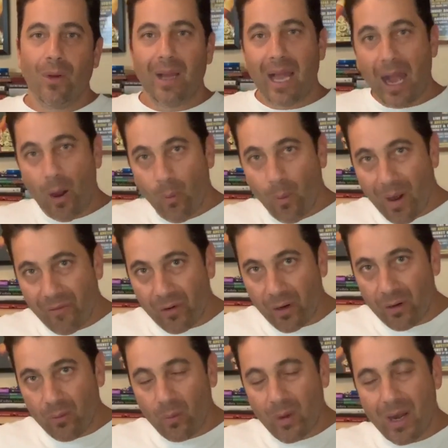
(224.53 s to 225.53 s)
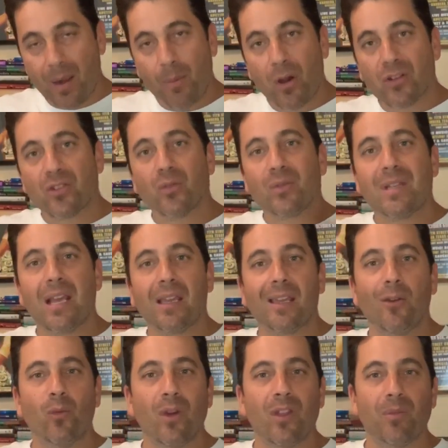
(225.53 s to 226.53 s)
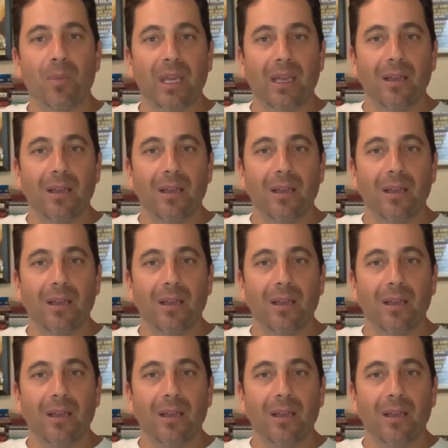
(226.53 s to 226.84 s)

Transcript: However, what I'm also taking with me,